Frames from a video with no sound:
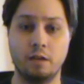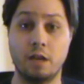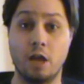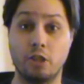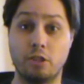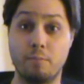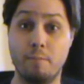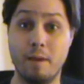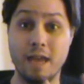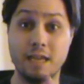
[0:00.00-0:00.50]

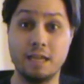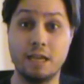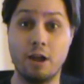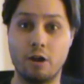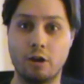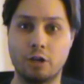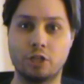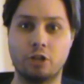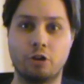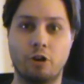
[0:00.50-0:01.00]
Now, the main
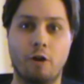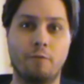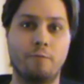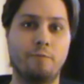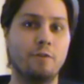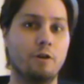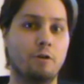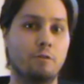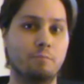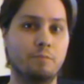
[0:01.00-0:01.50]
character in our
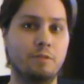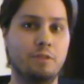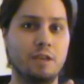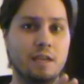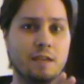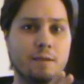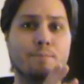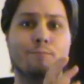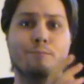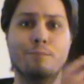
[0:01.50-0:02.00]
film,
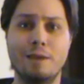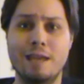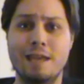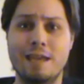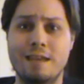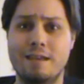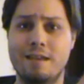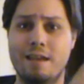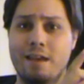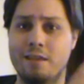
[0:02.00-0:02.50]
the
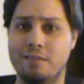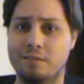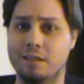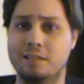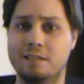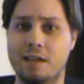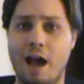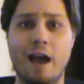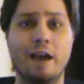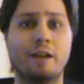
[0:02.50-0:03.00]
me in the
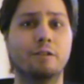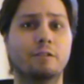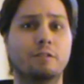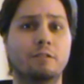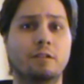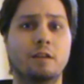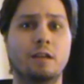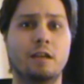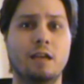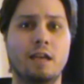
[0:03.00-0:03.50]

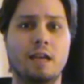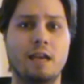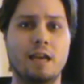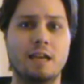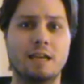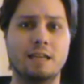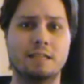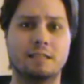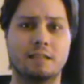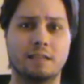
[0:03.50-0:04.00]
title,
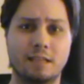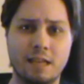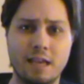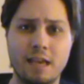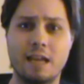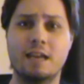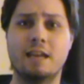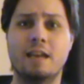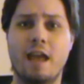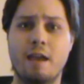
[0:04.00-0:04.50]
is a
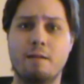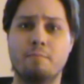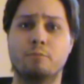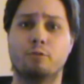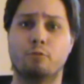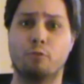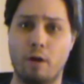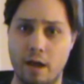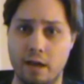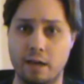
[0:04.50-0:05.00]
kid named
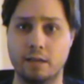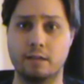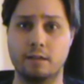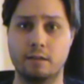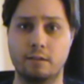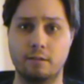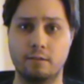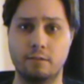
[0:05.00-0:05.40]
Greg.